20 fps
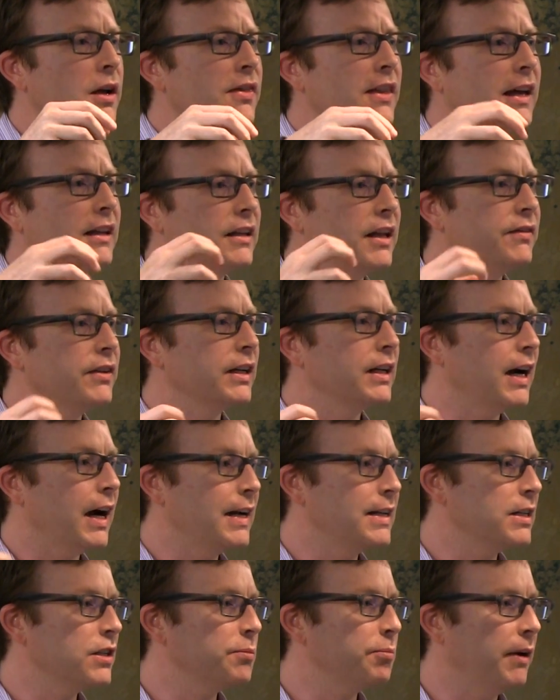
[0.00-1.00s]
that loving
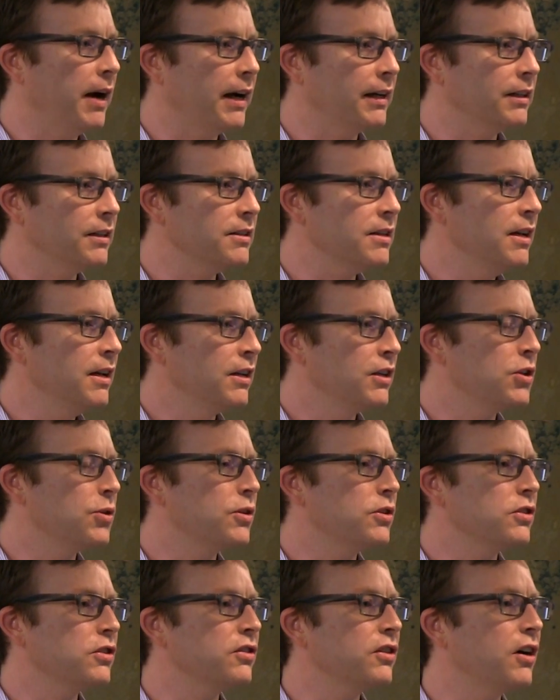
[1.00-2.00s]
kindness practice, you
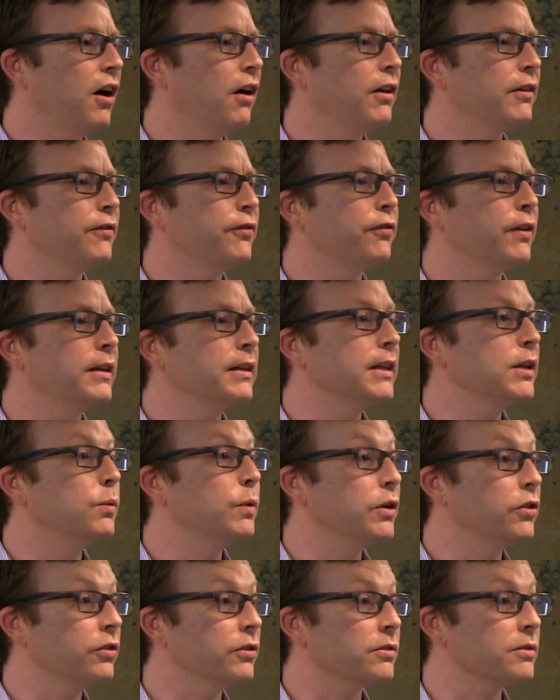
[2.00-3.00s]
can just call it friendly
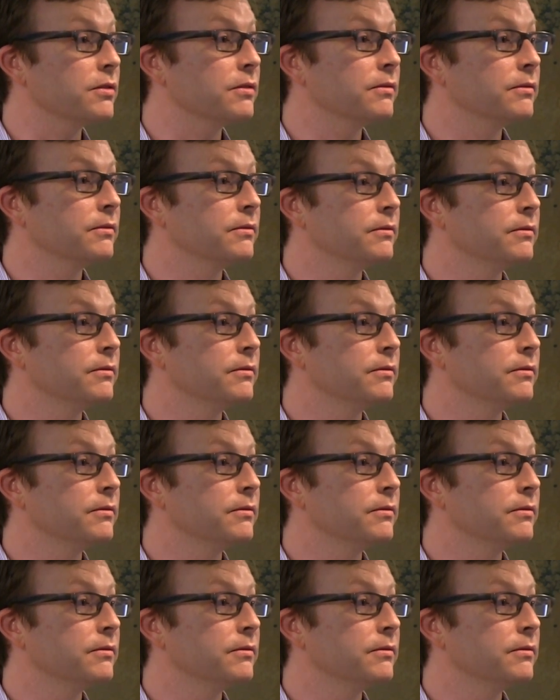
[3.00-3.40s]
wishes.